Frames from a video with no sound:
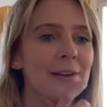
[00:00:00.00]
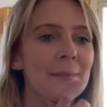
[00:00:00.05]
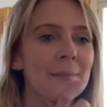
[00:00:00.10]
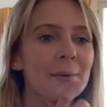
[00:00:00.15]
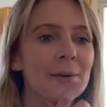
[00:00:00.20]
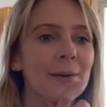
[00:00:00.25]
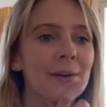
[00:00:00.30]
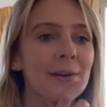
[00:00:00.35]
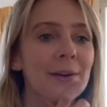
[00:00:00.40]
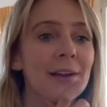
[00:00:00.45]

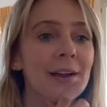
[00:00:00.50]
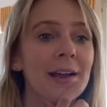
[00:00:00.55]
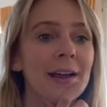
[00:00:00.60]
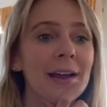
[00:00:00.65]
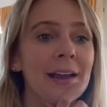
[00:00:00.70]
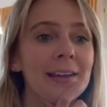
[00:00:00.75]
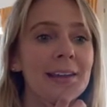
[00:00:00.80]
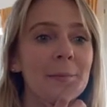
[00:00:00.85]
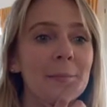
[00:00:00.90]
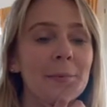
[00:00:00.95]
Number
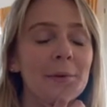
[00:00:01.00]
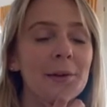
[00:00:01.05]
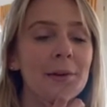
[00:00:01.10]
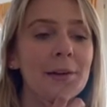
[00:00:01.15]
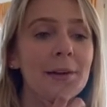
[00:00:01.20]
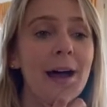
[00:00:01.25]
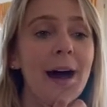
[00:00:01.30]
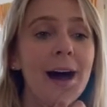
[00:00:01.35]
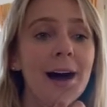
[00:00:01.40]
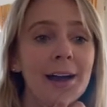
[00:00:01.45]

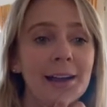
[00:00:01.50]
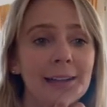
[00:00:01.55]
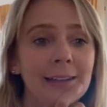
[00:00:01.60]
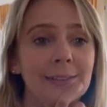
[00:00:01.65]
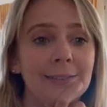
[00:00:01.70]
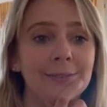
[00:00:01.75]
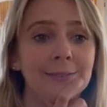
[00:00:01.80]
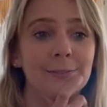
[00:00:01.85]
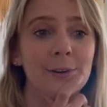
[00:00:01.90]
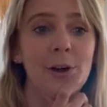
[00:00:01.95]

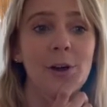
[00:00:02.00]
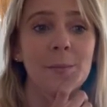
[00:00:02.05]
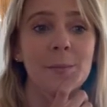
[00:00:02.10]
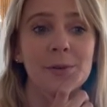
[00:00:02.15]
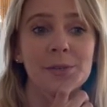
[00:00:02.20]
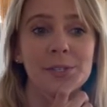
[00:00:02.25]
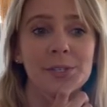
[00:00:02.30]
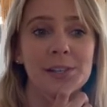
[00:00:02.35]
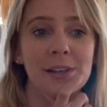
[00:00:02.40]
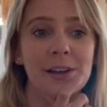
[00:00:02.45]
9. We're
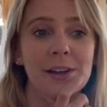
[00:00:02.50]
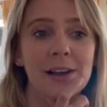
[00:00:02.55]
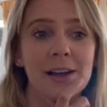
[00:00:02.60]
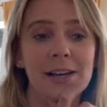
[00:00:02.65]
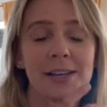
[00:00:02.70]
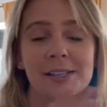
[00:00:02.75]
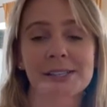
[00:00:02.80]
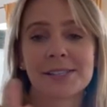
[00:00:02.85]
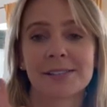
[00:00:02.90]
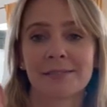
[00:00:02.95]
almost there, guys.